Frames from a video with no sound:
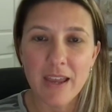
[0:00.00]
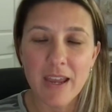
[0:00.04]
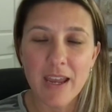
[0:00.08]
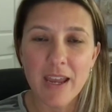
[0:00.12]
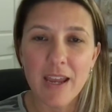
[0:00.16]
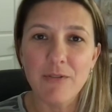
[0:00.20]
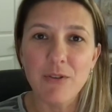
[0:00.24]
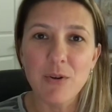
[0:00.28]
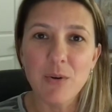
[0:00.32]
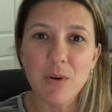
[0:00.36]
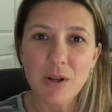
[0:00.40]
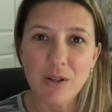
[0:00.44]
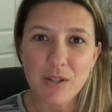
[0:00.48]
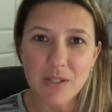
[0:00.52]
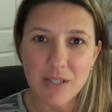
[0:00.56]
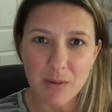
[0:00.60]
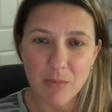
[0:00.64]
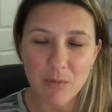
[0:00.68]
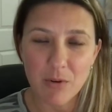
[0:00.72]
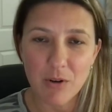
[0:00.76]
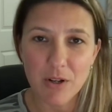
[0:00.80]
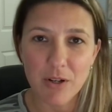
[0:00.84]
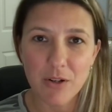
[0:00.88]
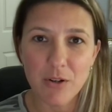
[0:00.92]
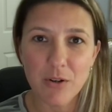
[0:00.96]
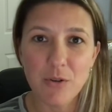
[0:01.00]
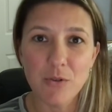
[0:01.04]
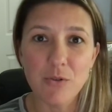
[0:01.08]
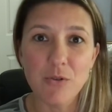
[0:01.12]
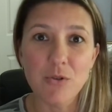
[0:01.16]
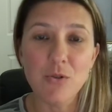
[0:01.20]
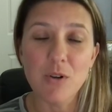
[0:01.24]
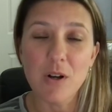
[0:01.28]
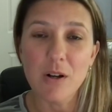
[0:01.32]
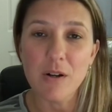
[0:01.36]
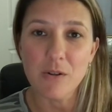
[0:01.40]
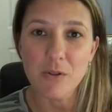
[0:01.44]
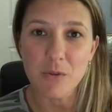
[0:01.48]
If you are someone who
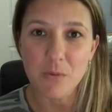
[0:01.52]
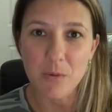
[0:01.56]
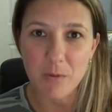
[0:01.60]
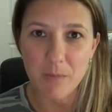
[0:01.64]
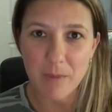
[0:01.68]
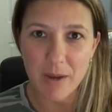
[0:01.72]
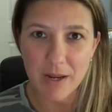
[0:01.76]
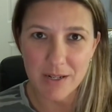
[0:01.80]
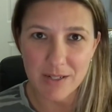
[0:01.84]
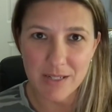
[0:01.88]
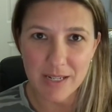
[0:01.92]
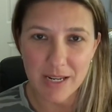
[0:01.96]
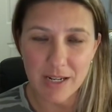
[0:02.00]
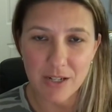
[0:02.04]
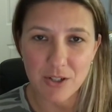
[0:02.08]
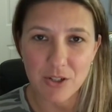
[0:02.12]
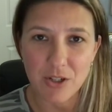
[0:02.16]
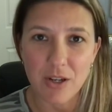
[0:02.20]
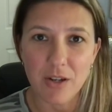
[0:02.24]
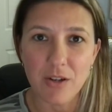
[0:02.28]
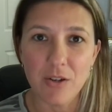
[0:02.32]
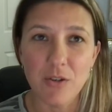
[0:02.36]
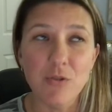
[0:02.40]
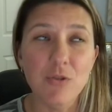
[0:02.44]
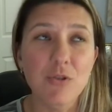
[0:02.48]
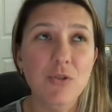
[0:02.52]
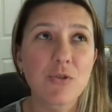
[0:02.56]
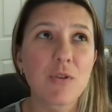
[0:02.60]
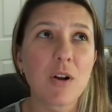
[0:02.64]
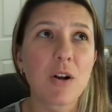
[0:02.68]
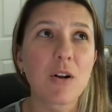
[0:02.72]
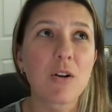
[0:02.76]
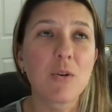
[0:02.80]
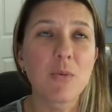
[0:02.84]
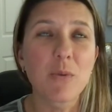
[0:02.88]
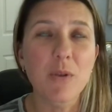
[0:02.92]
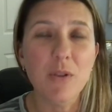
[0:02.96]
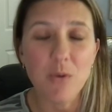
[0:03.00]
struggles with meditation, you
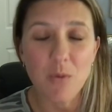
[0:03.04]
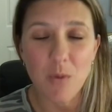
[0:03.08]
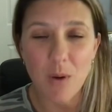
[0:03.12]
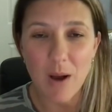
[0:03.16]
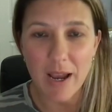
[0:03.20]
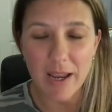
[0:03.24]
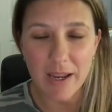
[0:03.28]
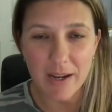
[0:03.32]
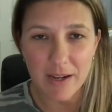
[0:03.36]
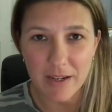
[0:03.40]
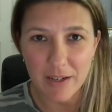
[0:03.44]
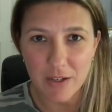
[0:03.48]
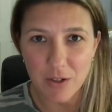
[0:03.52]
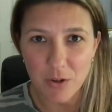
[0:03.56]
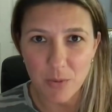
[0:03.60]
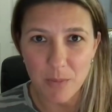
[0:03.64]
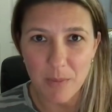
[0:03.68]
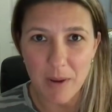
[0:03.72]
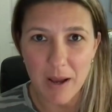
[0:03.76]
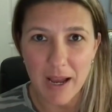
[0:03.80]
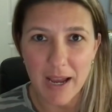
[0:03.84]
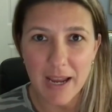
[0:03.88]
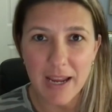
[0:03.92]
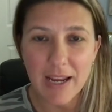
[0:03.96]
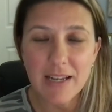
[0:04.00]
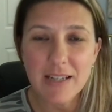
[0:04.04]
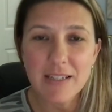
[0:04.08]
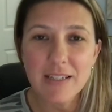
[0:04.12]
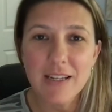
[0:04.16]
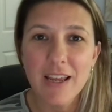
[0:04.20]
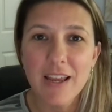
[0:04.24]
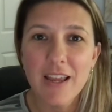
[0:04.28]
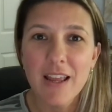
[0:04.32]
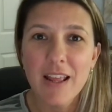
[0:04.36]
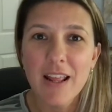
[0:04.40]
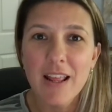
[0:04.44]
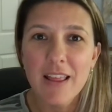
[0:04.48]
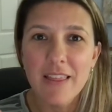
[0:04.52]
struggle with quieting your mind,
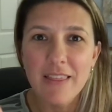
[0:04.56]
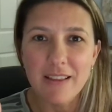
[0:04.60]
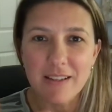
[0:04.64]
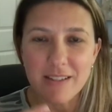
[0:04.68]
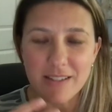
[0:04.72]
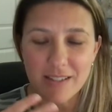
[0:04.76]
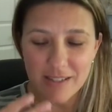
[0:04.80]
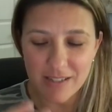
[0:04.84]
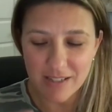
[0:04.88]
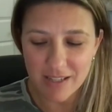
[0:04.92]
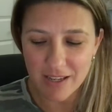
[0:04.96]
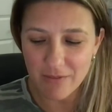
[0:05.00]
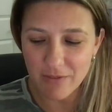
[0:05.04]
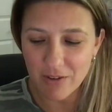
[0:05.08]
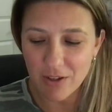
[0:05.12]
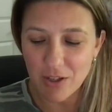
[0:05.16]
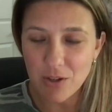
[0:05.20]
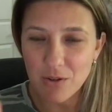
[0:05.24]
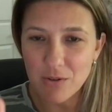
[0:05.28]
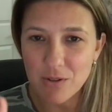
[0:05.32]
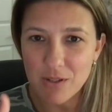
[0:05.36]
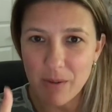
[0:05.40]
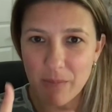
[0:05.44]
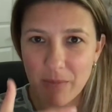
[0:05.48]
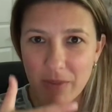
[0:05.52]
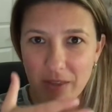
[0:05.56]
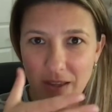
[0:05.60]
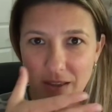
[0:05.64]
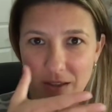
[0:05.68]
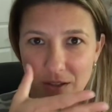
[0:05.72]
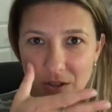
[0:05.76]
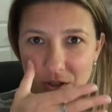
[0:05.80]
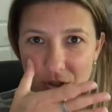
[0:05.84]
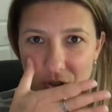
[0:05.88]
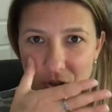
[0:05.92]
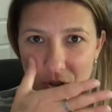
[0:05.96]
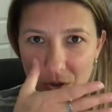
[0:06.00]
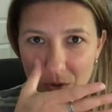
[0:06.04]
this is giving you something
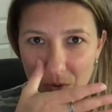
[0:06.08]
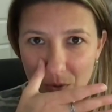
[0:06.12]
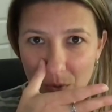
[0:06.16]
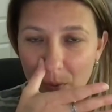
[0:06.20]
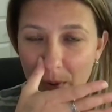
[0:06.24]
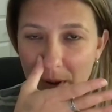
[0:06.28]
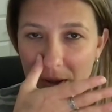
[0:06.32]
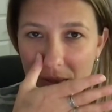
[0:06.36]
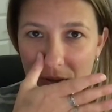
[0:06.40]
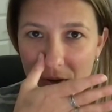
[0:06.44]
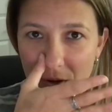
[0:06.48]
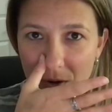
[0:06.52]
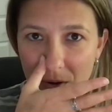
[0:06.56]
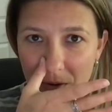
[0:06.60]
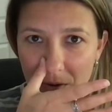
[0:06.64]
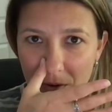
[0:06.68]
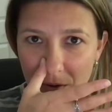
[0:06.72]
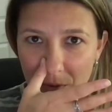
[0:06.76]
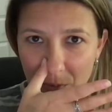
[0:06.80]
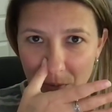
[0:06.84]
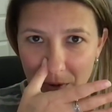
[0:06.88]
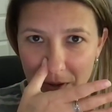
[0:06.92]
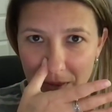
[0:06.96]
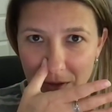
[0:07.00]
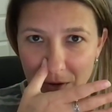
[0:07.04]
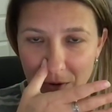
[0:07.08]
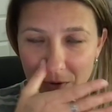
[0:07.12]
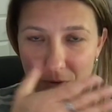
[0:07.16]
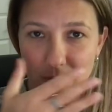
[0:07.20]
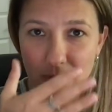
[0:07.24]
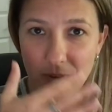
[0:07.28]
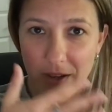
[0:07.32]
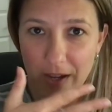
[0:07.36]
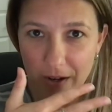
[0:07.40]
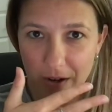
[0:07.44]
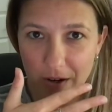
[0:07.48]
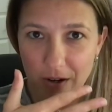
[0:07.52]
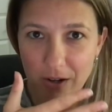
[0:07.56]
to do with your
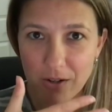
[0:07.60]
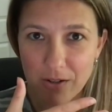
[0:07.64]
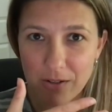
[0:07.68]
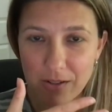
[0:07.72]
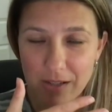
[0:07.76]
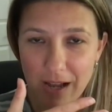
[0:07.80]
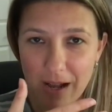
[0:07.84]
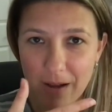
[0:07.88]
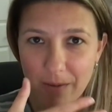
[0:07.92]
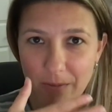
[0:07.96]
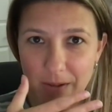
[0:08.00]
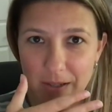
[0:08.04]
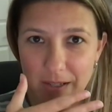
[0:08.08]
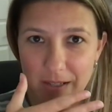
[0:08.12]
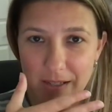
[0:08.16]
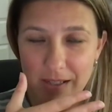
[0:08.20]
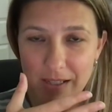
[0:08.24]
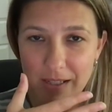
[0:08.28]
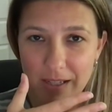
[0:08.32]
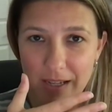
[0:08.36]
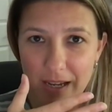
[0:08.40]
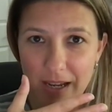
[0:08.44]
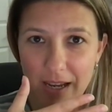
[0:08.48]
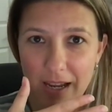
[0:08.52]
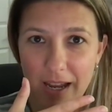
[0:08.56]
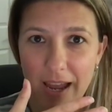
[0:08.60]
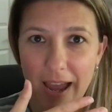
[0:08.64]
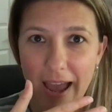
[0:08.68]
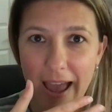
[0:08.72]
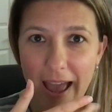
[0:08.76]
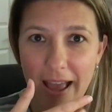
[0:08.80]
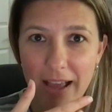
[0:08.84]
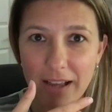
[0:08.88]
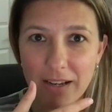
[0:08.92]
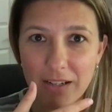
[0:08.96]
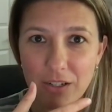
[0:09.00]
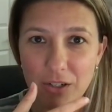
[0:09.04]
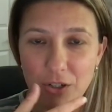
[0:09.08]
fingers, obviously,
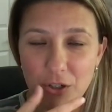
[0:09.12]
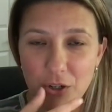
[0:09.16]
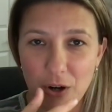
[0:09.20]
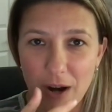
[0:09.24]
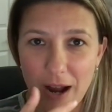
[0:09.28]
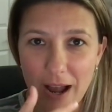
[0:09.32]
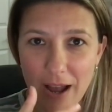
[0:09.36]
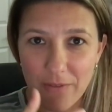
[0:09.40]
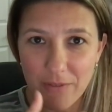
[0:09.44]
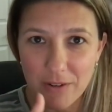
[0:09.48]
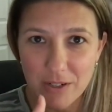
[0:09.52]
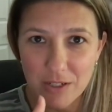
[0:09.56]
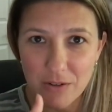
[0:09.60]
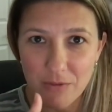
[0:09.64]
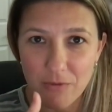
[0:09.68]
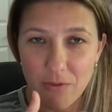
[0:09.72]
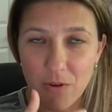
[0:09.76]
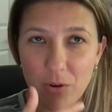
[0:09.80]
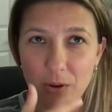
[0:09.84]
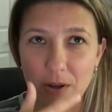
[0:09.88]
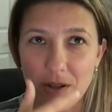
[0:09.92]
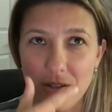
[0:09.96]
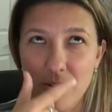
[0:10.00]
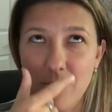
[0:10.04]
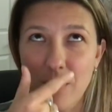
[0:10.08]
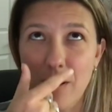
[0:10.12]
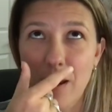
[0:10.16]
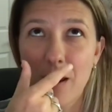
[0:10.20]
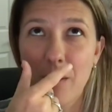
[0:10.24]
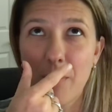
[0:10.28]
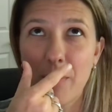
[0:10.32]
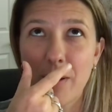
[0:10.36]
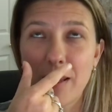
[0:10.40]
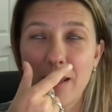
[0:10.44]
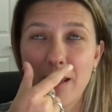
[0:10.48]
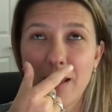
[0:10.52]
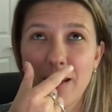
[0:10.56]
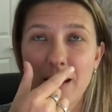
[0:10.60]
and you're having to focus. Okay, am
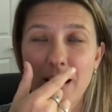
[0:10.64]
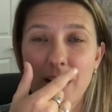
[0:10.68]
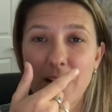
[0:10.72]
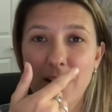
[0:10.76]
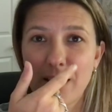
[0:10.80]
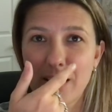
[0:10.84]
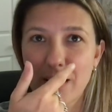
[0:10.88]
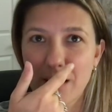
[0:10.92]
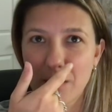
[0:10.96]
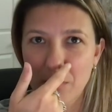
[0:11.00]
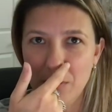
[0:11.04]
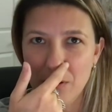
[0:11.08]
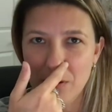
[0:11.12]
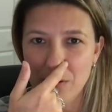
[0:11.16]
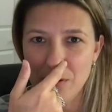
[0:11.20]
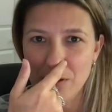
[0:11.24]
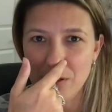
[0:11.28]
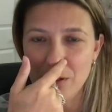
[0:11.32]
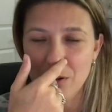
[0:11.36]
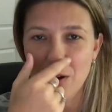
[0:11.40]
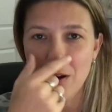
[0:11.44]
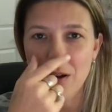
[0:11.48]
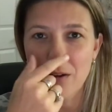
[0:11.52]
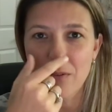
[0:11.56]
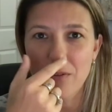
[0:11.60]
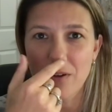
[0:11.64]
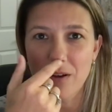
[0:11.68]
I inhaling? I'm closing off.